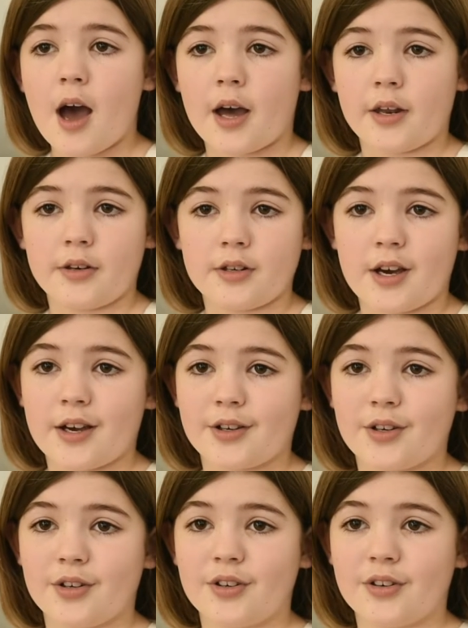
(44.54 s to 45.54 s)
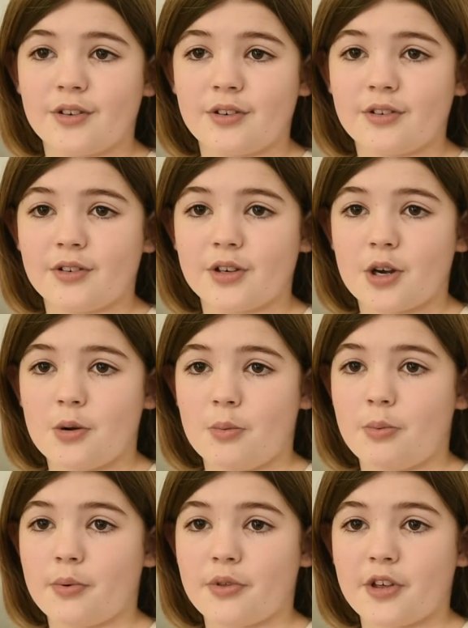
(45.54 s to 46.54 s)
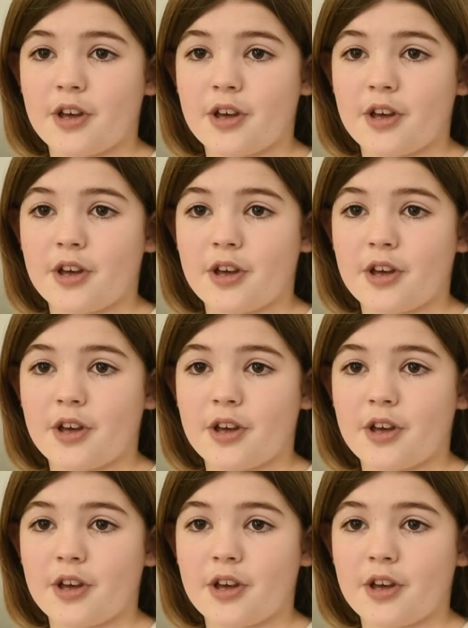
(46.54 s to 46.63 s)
and I couldn't cope with